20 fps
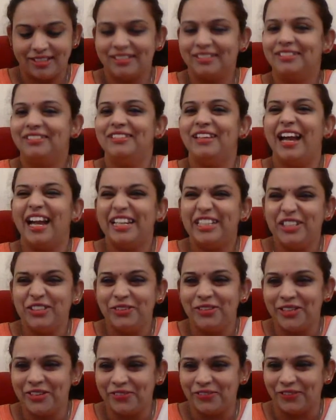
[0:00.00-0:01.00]
Knight into
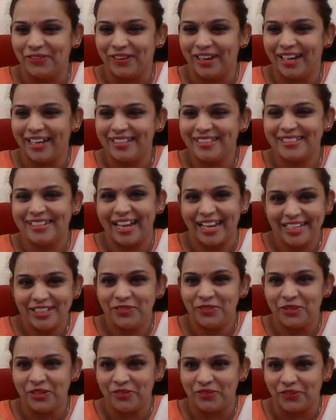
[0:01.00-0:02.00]
D4, guys. Knight into
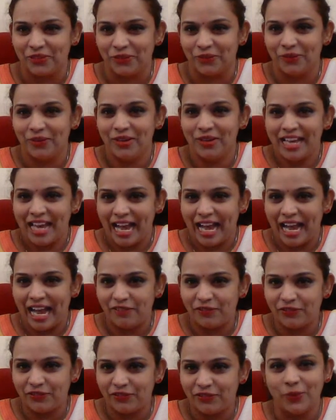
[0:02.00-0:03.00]
D4.
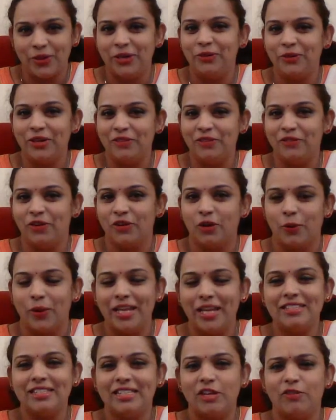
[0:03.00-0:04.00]
After Queen into D4,
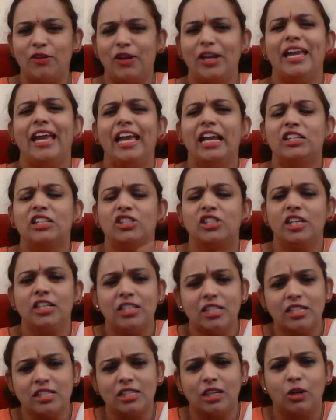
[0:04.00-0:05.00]
Queen C5
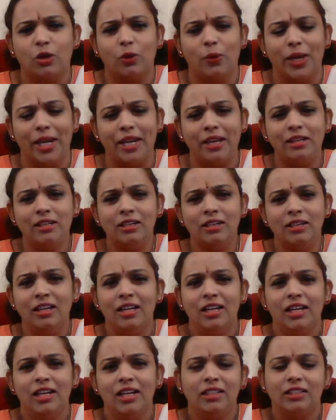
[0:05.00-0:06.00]
exchanges the Queen,
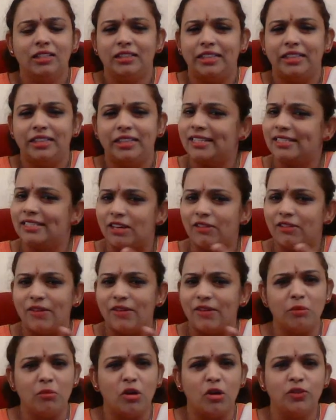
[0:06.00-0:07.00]
takes the
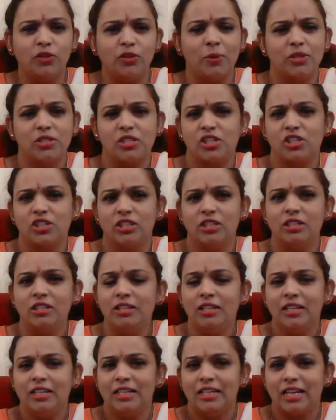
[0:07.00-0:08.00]
venom of the position,
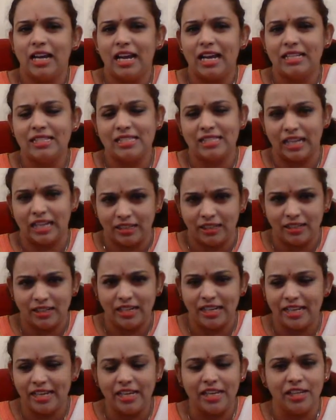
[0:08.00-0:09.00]
and
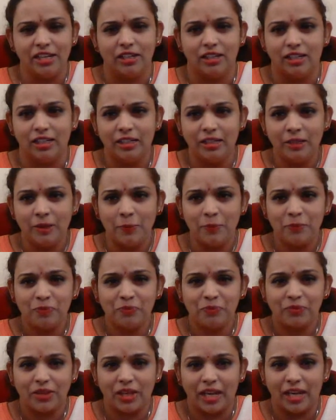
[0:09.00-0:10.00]
suddenly here,
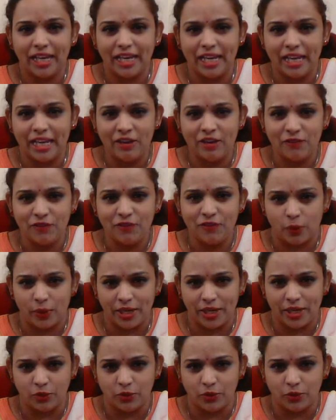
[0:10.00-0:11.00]
if Queen
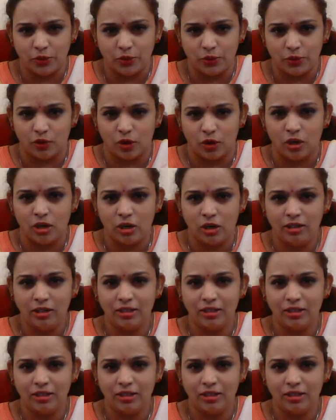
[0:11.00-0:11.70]
into D4,